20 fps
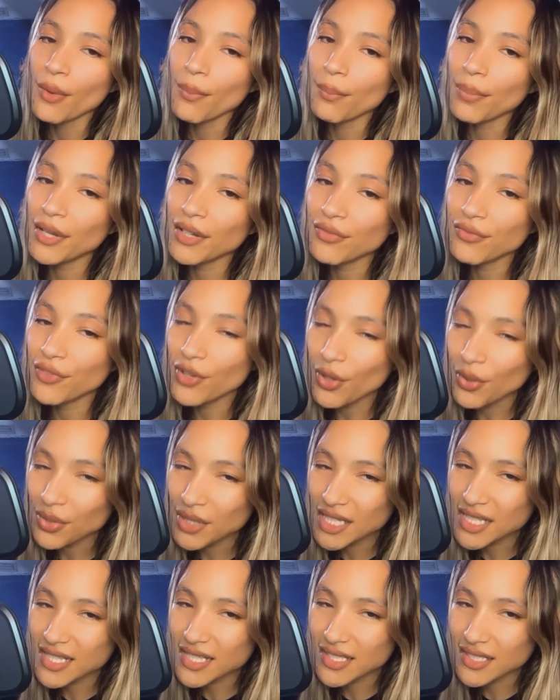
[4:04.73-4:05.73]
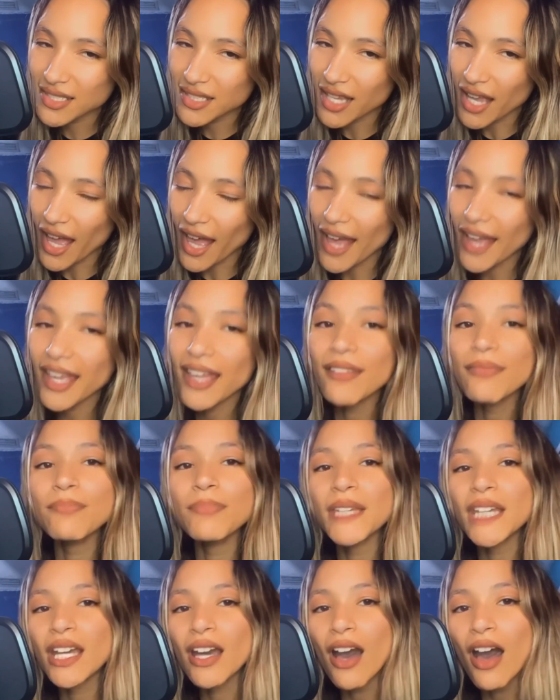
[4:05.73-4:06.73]
But I've noticed I have
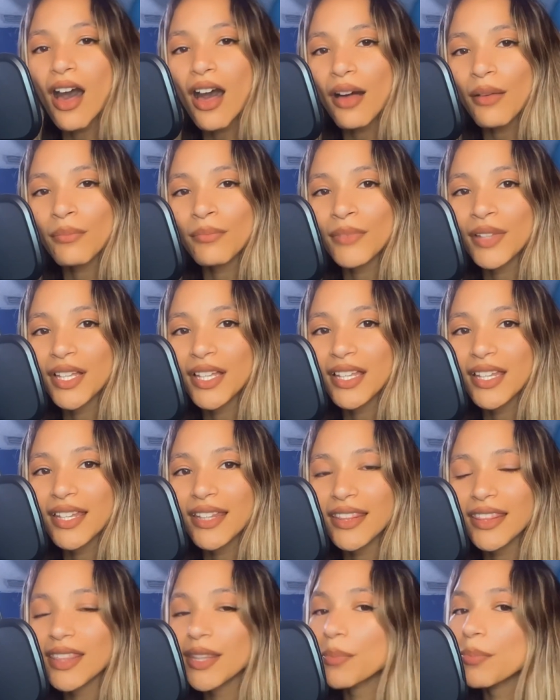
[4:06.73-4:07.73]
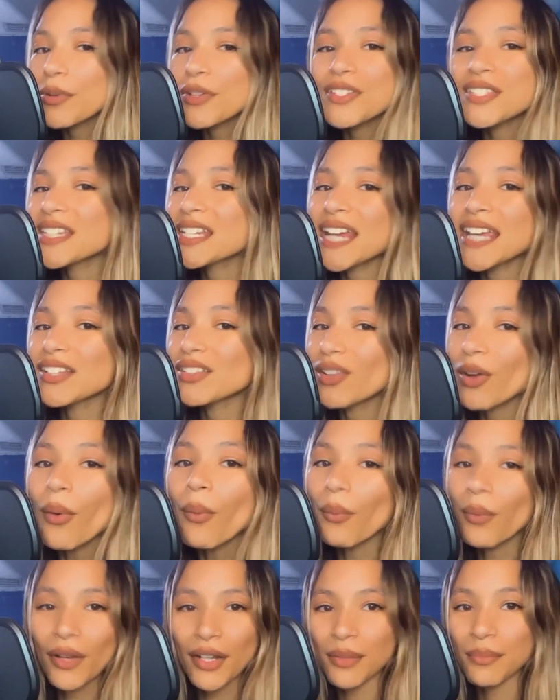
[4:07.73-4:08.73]
become the person I
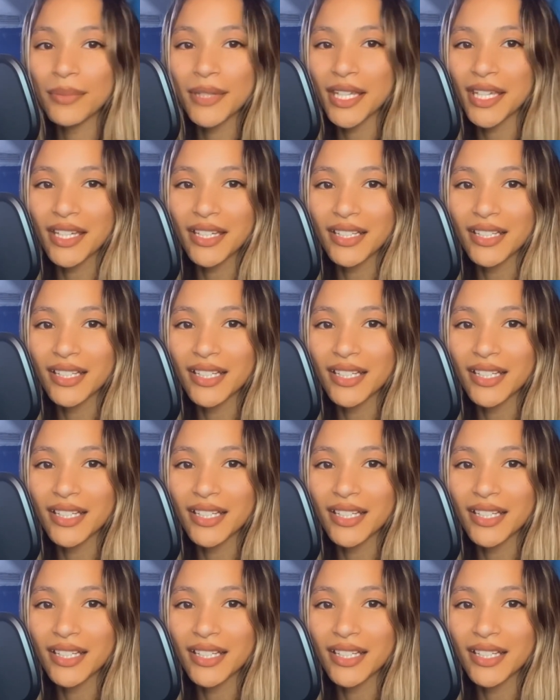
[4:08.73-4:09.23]
don't want to be.